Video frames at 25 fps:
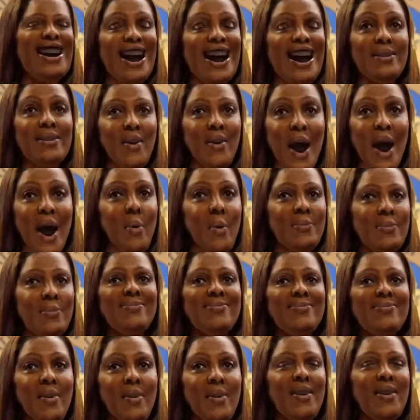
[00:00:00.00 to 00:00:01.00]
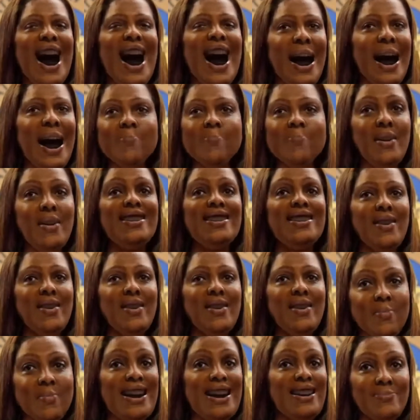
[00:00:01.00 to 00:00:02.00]
ignoring the crime ridden
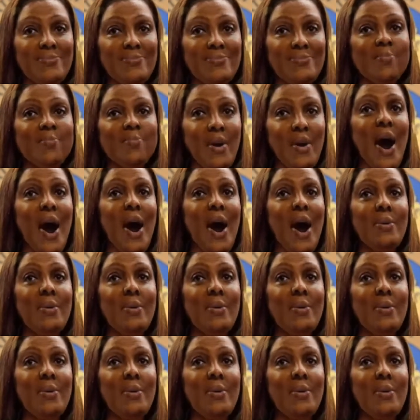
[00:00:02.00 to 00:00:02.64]
streets of New York,